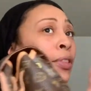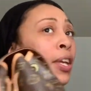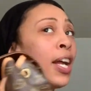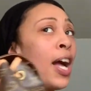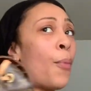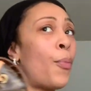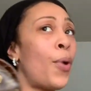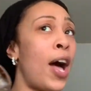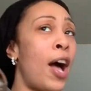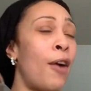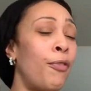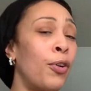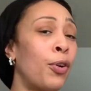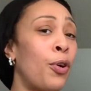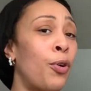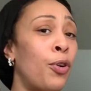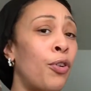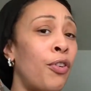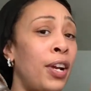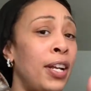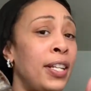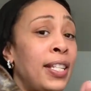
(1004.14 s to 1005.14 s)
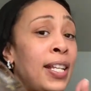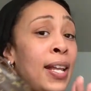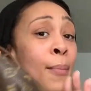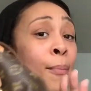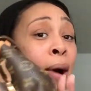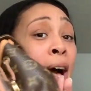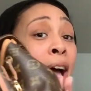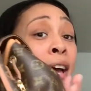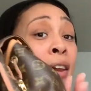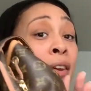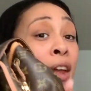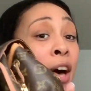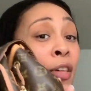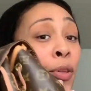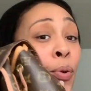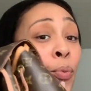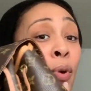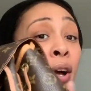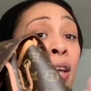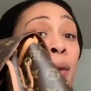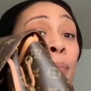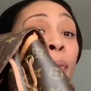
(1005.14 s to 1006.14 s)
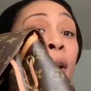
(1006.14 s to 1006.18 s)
think I will ever go crazy and buy another one,